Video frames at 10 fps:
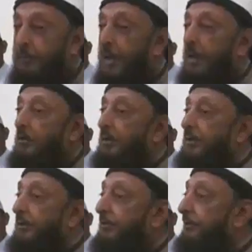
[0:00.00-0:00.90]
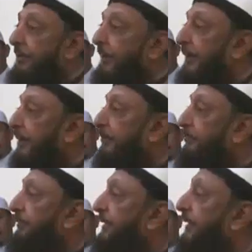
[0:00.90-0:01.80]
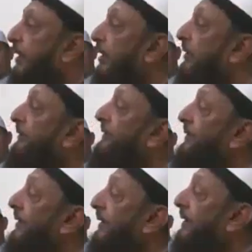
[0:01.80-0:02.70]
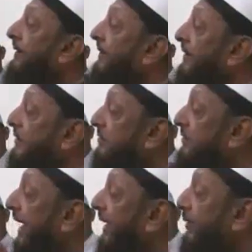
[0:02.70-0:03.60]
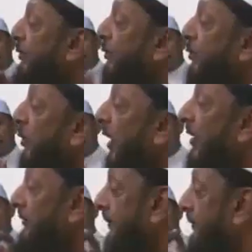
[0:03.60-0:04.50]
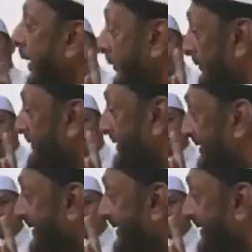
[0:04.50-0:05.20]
So now it is beyond the shadow of a doubt.